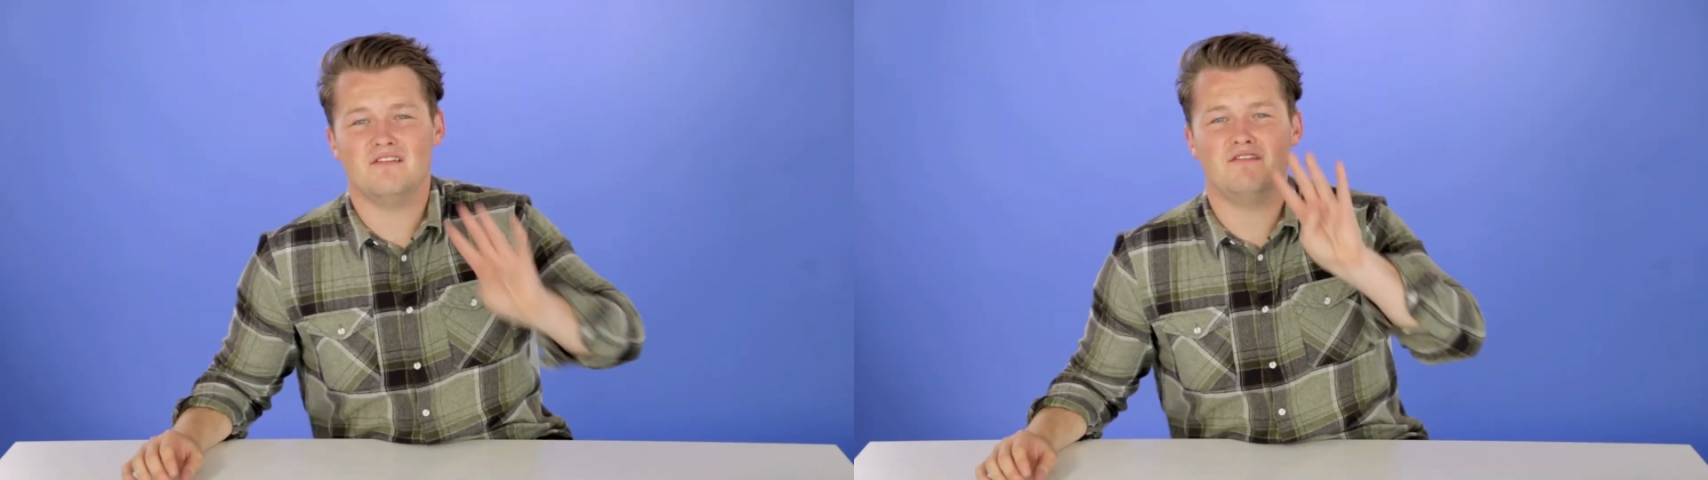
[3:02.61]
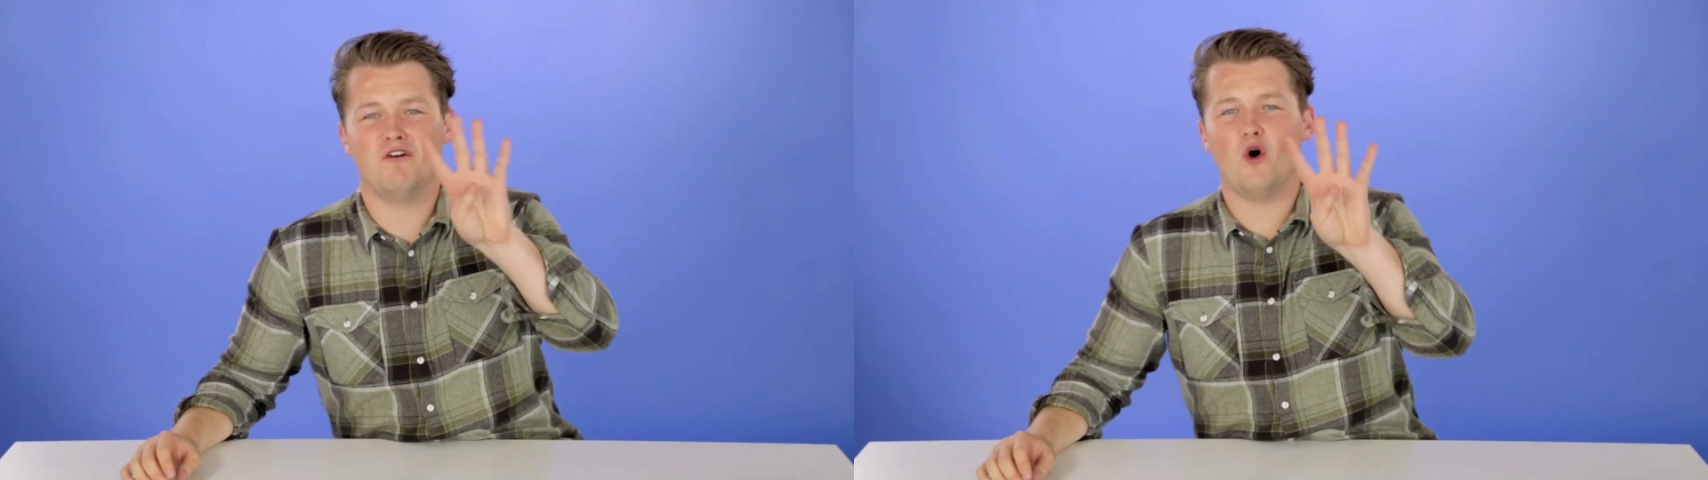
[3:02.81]

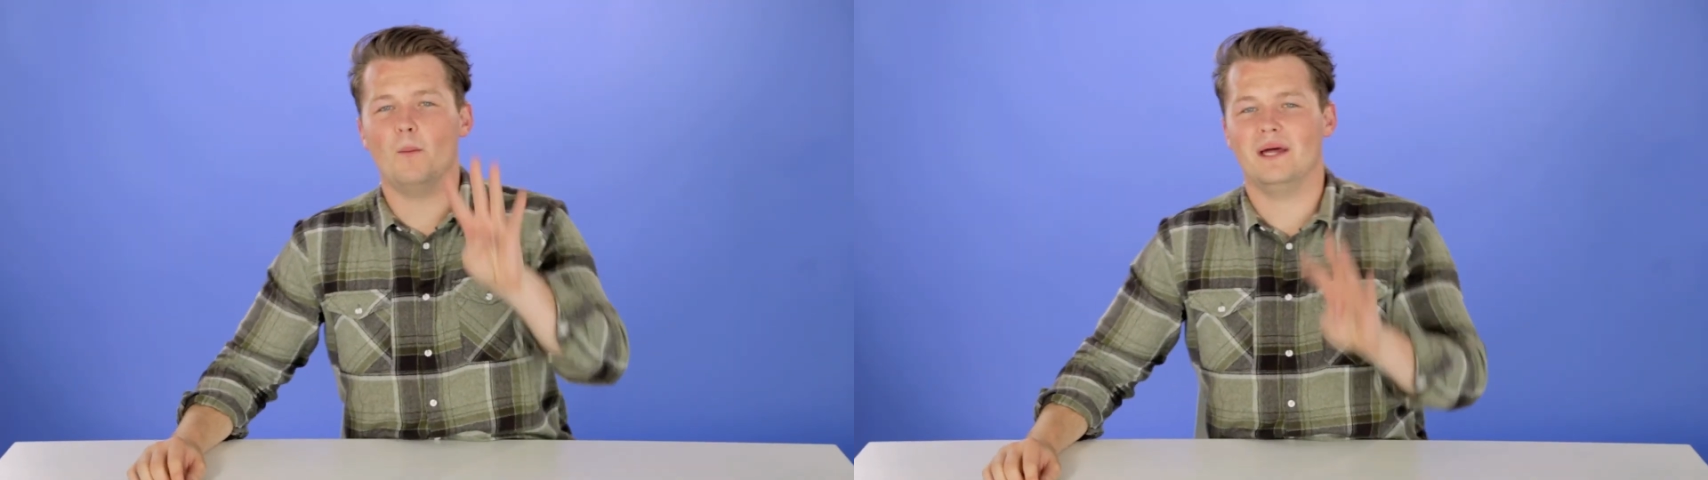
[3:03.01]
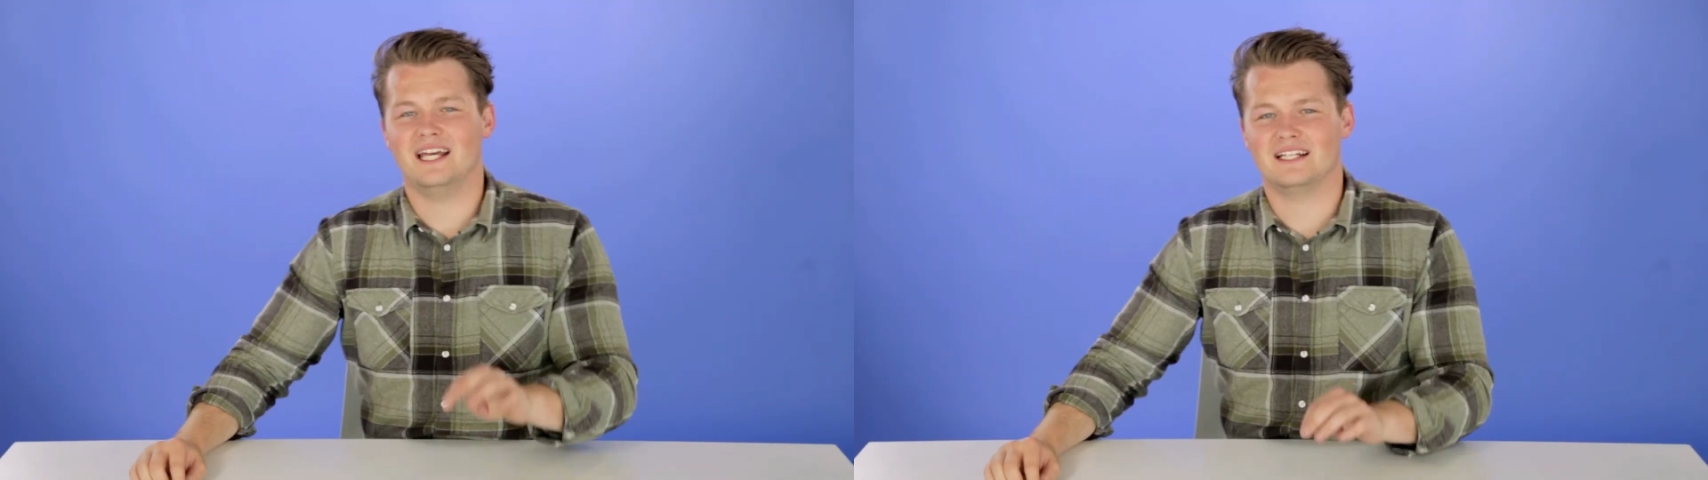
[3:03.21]
than
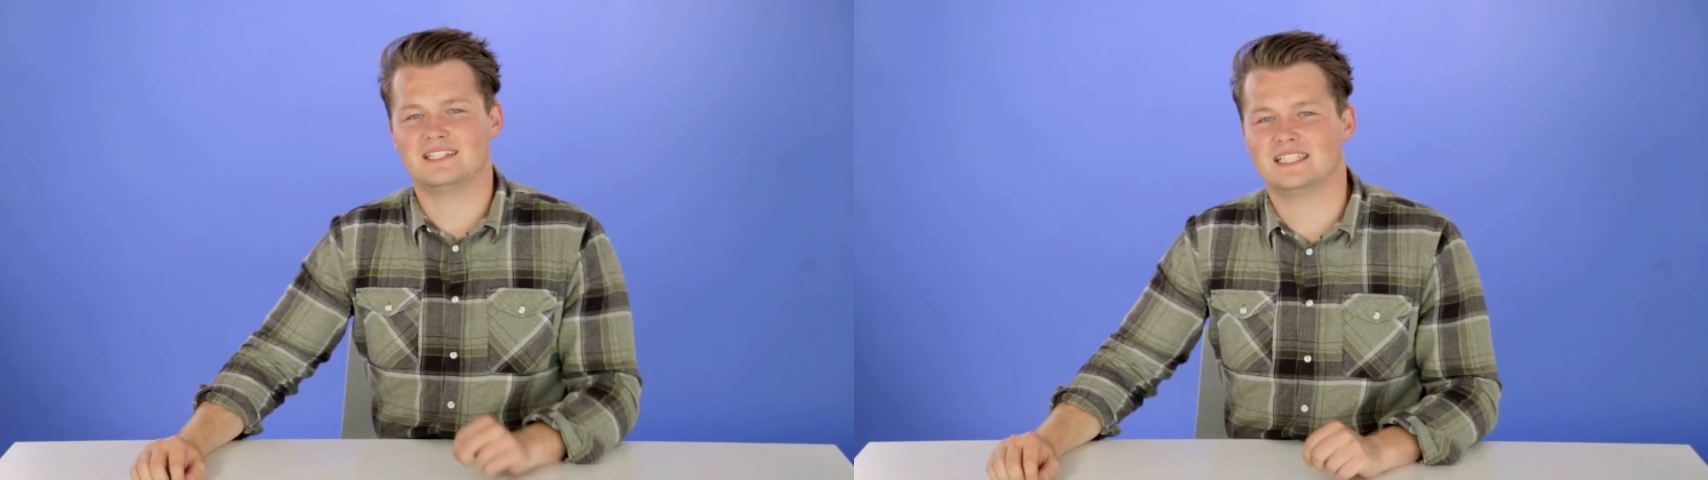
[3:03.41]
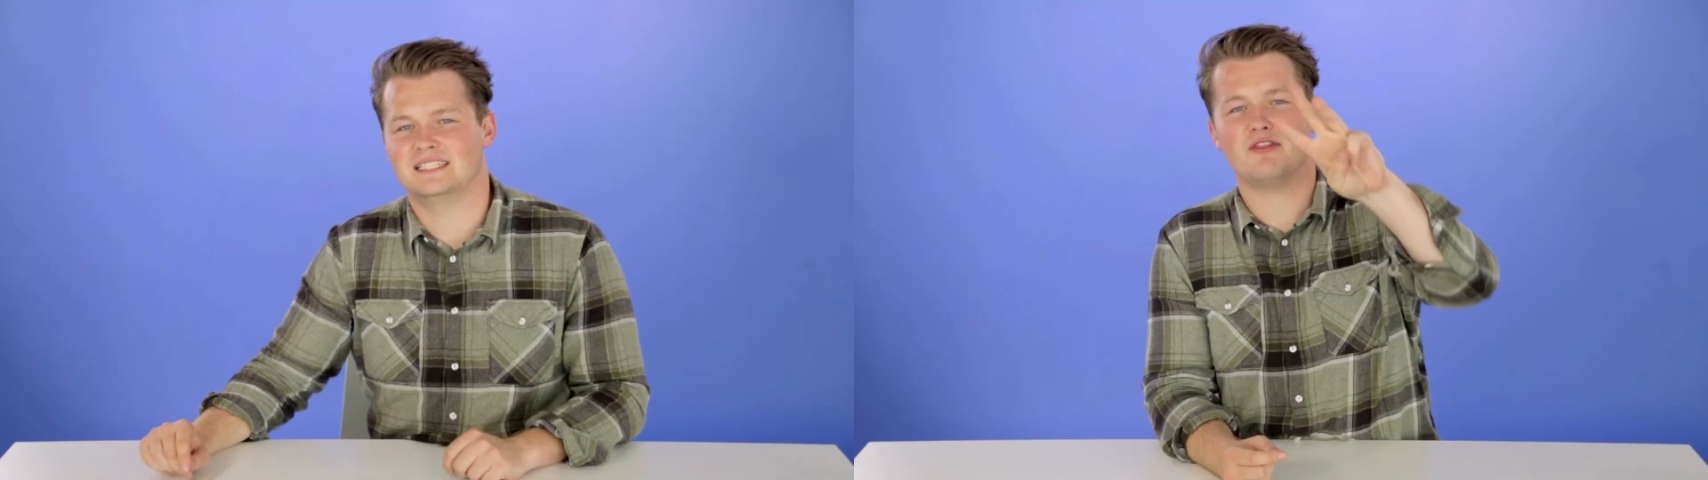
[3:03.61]
4 minutes.